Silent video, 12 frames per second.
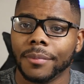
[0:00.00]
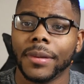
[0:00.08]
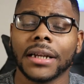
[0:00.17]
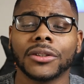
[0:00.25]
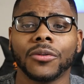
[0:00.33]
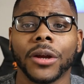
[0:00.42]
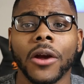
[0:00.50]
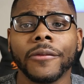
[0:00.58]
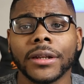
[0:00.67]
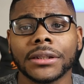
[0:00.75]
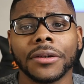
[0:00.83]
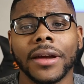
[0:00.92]
backstory
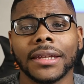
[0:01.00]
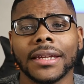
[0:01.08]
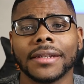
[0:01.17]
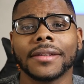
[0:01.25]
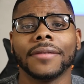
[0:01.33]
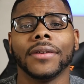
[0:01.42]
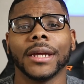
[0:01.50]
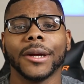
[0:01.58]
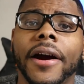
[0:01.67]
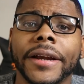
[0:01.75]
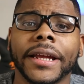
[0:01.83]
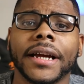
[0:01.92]
over, let's go ahead and get into the
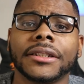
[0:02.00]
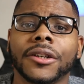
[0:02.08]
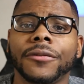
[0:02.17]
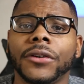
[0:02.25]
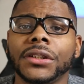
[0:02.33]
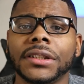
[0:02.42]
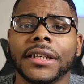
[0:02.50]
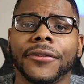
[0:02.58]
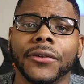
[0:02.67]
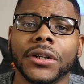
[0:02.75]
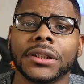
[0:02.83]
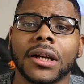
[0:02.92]
video. Alrighty guys, so first things
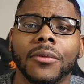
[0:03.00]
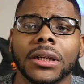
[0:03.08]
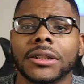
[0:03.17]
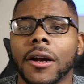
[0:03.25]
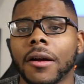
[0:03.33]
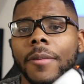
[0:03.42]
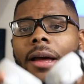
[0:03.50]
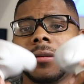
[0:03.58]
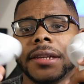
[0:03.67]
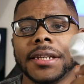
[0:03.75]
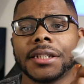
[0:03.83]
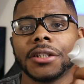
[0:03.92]
first, I want to talk
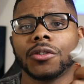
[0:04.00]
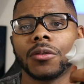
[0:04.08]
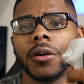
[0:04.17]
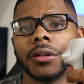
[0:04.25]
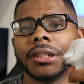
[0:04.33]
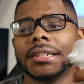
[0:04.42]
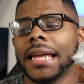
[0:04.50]
about these controllers.